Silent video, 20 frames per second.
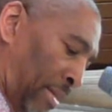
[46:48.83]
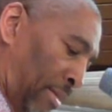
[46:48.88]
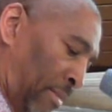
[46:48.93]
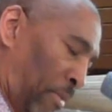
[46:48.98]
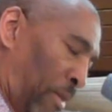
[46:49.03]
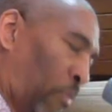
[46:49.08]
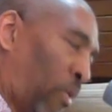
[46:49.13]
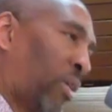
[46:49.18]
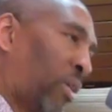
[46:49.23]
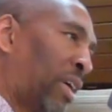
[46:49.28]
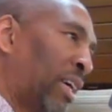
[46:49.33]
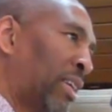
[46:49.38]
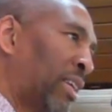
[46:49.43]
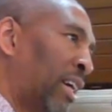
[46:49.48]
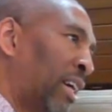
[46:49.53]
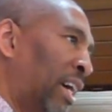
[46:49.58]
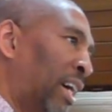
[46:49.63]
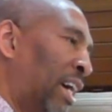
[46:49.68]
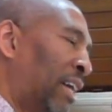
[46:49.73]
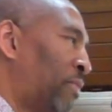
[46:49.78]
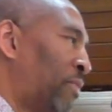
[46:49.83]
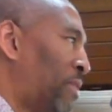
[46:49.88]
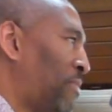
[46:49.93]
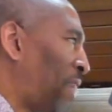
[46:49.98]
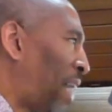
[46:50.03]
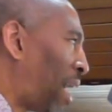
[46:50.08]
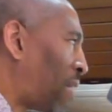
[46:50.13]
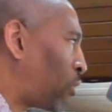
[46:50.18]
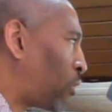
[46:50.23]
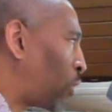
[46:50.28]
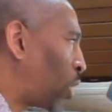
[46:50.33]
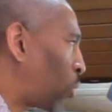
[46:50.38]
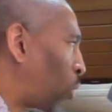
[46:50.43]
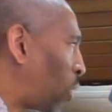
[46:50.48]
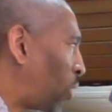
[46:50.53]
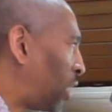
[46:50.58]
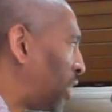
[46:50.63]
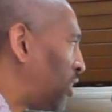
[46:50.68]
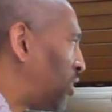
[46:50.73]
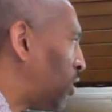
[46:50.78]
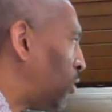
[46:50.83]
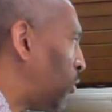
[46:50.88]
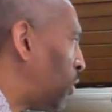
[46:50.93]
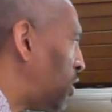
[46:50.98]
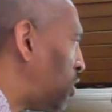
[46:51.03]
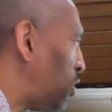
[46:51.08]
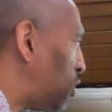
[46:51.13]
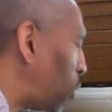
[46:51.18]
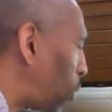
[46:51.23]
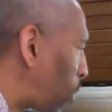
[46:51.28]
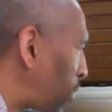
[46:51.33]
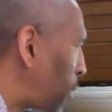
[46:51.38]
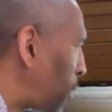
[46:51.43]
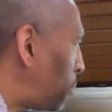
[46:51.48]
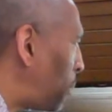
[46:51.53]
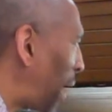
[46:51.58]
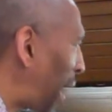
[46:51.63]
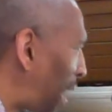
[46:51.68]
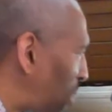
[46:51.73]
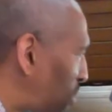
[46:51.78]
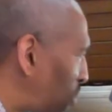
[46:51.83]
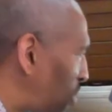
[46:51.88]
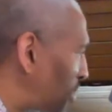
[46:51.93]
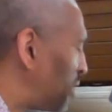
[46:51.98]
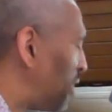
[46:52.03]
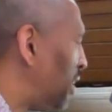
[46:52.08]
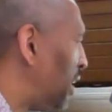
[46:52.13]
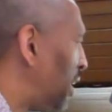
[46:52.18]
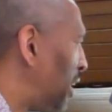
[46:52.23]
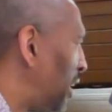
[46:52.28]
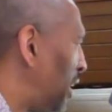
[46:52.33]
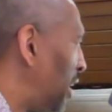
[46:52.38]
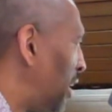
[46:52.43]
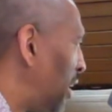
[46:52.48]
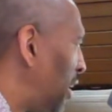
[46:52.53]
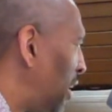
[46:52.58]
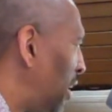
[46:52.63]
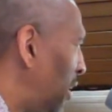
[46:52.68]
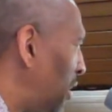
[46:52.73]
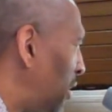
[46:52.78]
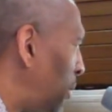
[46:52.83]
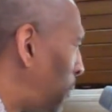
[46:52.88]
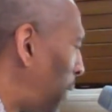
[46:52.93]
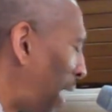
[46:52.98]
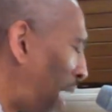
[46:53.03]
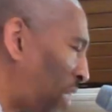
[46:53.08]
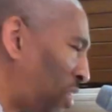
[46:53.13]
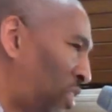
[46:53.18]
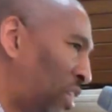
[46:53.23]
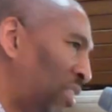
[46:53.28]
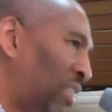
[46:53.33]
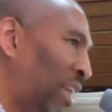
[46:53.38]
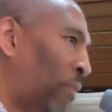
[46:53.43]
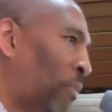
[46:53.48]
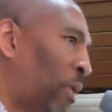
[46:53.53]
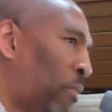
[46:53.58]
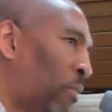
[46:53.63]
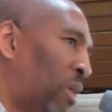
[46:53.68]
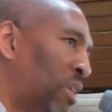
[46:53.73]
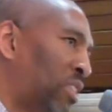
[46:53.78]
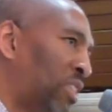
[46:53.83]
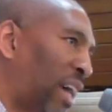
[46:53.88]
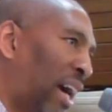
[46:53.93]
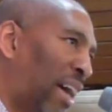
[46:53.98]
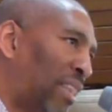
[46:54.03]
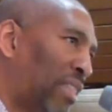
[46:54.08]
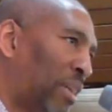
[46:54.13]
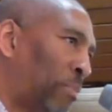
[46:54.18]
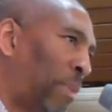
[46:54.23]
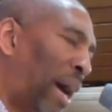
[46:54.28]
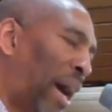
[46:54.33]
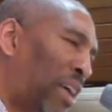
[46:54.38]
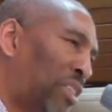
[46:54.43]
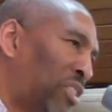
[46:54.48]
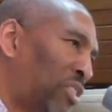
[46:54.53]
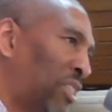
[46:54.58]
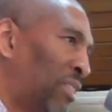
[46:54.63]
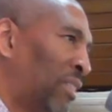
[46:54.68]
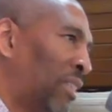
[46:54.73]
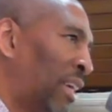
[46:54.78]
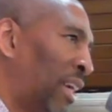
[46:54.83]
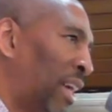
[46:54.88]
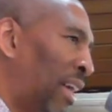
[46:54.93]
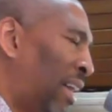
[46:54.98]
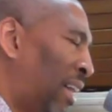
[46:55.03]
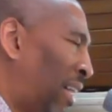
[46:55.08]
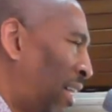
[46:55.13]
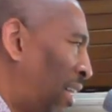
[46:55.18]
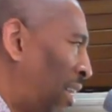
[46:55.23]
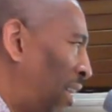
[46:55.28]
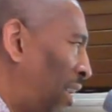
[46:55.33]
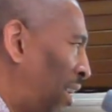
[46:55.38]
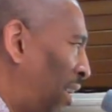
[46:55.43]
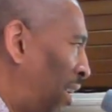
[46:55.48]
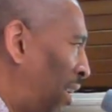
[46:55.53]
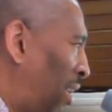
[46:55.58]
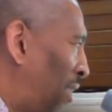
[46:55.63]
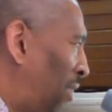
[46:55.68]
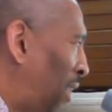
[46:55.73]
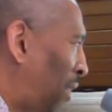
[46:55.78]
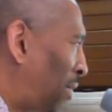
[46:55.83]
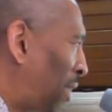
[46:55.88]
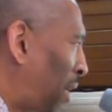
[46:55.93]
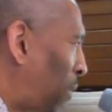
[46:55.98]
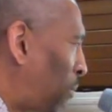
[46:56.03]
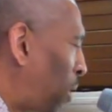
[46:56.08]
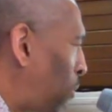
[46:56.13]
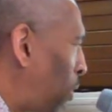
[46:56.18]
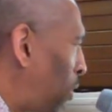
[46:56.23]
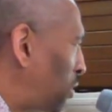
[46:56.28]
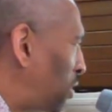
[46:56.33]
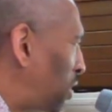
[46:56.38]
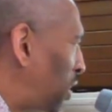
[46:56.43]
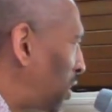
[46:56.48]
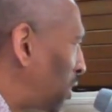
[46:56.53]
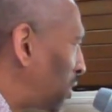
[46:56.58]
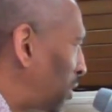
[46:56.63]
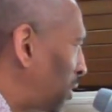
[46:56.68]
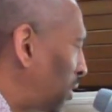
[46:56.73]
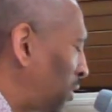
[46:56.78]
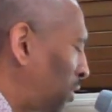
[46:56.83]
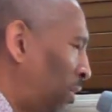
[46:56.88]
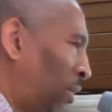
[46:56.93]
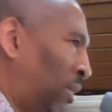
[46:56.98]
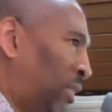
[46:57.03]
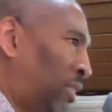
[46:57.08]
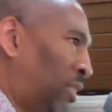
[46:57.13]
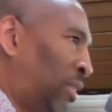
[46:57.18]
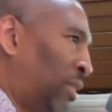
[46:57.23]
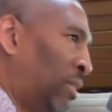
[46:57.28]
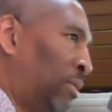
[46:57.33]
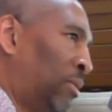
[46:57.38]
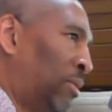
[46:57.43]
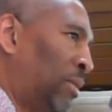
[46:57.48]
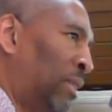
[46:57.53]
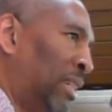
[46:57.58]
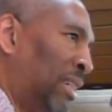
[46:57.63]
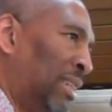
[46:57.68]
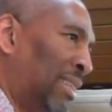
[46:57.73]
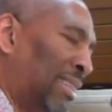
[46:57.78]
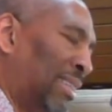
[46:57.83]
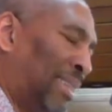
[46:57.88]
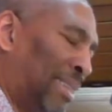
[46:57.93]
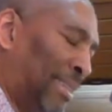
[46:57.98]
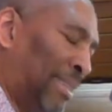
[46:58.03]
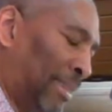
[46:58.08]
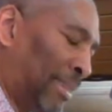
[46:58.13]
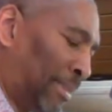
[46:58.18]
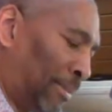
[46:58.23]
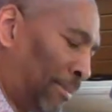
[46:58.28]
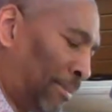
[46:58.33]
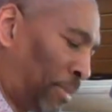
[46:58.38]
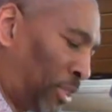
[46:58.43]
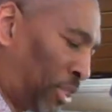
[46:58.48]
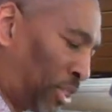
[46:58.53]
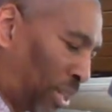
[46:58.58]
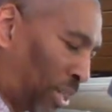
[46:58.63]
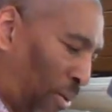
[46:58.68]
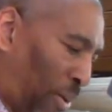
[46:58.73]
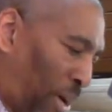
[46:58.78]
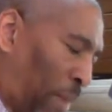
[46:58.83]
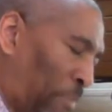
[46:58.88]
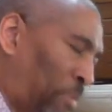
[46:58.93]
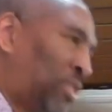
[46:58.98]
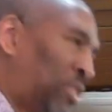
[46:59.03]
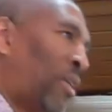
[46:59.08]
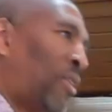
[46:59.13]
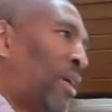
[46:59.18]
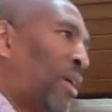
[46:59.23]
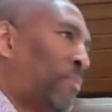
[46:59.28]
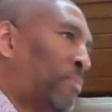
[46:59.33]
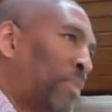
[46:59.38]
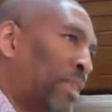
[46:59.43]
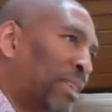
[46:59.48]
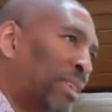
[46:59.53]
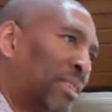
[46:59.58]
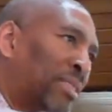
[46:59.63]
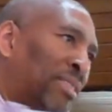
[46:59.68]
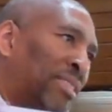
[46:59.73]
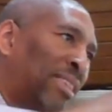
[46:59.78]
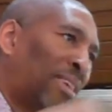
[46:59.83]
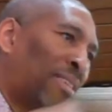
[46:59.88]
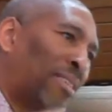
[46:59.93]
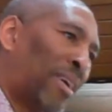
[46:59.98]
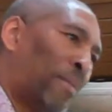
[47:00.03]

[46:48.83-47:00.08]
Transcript: We're working in revival. We're working to restore the passion the passion that we once had, the passion uh, that, that we want to, want to uh, stir up, stir up the, stir